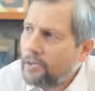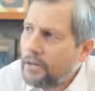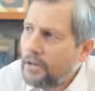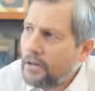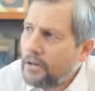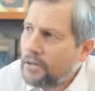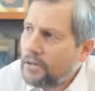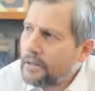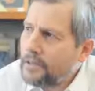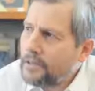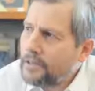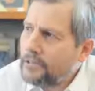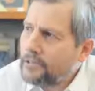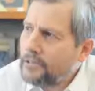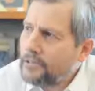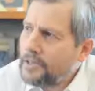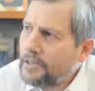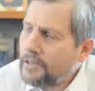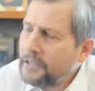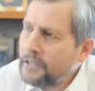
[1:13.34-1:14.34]
the
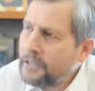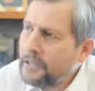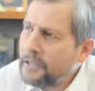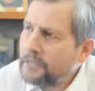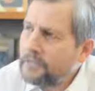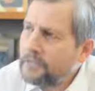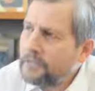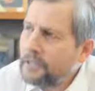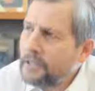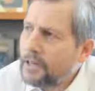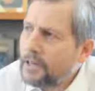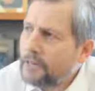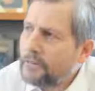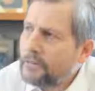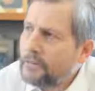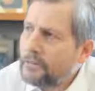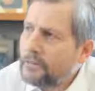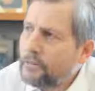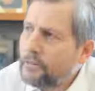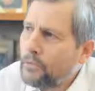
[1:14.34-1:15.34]
feeling of
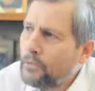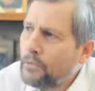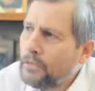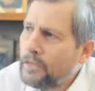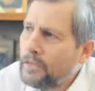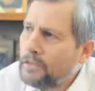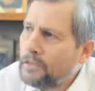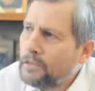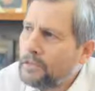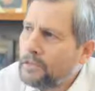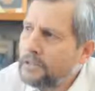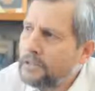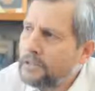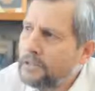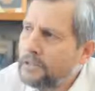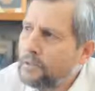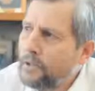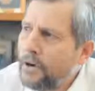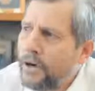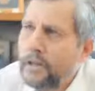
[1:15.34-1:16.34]
wanting to
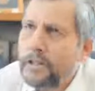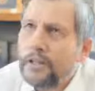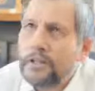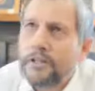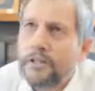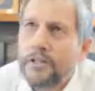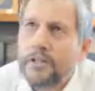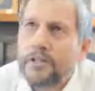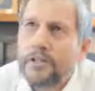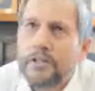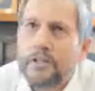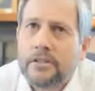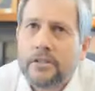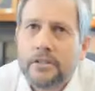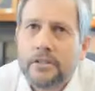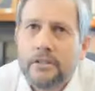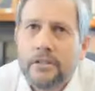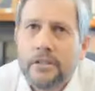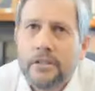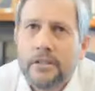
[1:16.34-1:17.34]
just walk across the
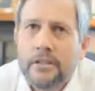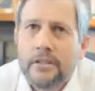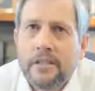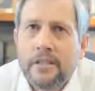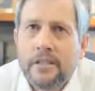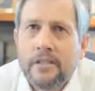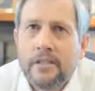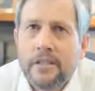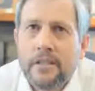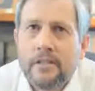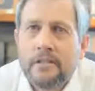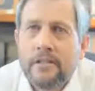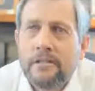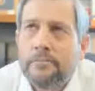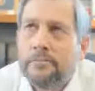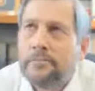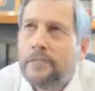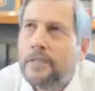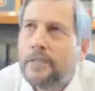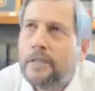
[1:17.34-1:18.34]
street and tell
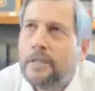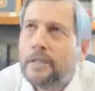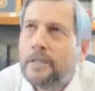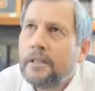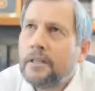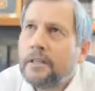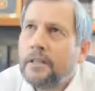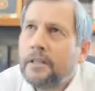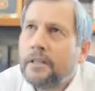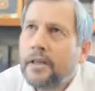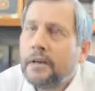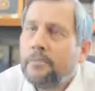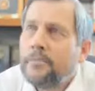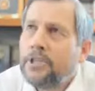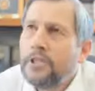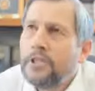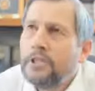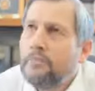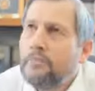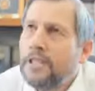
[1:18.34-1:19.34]
them, I'm
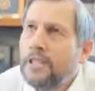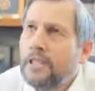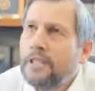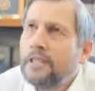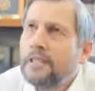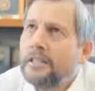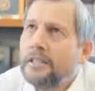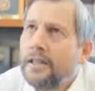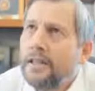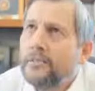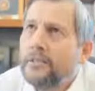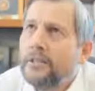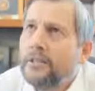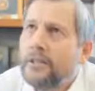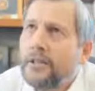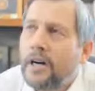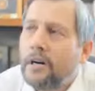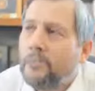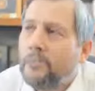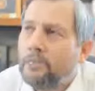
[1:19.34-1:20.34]
just me. I'm
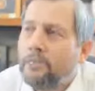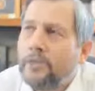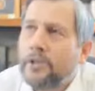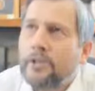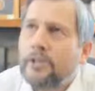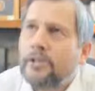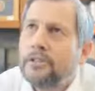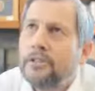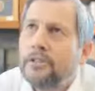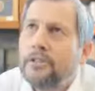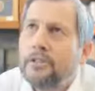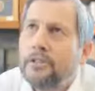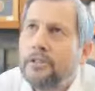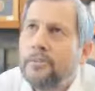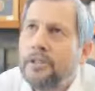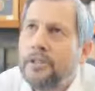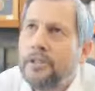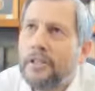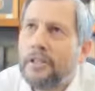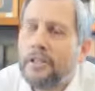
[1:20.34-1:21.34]
a person. I
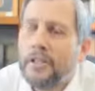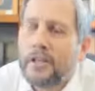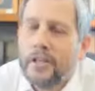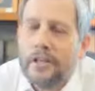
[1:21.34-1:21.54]
mean, and